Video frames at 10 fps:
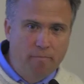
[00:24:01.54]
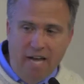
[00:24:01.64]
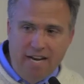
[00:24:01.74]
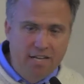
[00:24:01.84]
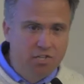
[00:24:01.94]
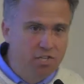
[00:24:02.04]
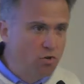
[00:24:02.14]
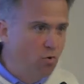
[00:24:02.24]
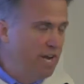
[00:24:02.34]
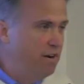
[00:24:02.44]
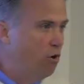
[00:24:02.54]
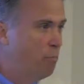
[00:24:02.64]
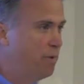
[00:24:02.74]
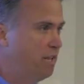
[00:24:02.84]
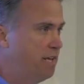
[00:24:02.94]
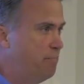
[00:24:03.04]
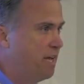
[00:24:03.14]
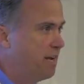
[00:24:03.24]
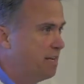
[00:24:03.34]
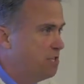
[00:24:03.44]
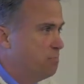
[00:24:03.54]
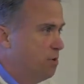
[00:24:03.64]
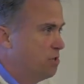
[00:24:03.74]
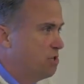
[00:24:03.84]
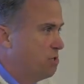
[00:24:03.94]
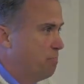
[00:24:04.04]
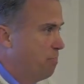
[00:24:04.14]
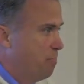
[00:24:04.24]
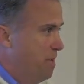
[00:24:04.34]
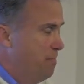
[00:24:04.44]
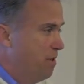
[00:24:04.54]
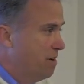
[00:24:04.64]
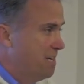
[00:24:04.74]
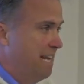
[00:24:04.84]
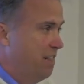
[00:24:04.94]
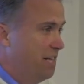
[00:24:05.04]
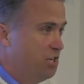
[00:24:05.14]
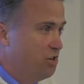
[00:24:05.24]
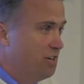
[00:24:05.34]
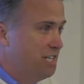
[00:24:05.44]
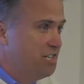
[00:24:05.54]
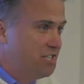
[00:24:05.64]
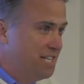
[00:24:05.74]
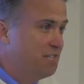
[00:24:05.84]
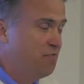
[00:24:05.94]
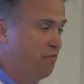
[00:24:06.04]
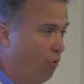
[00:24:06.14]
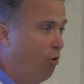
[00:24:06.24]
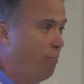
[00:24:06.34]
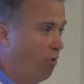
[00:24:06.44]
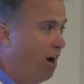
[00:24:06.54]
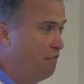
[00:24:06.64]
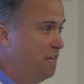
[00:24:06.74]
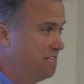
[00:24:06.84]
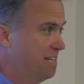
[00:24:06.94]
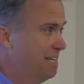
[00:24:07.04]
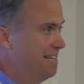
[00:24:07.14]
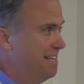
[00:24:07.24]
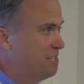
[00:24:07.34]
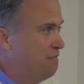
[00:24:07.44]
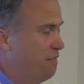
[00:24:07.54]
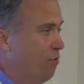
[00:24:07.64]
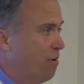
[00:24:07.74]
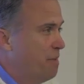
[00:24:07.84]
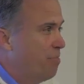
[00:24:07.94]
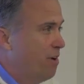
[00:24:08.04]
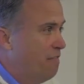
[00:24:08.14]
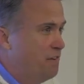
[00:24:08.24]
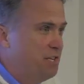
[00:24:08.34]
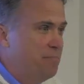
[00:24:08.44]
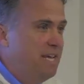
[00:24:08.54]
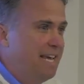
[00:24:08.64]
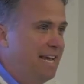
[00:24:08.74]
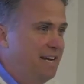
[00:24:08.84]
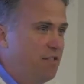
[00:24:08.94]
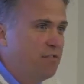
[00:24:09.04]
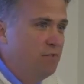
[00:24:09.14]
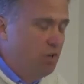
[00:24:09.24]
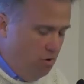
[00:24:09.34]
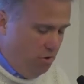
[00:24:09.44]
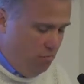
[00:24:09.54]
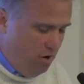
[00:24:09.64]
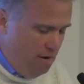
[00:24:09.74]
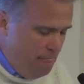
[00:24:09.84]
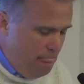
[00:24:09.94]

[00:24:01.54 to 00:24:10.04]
madness is quite openly Pentagon spokespeople are telling journalists it's for profit. It's for the profit to be gained through the Cold War.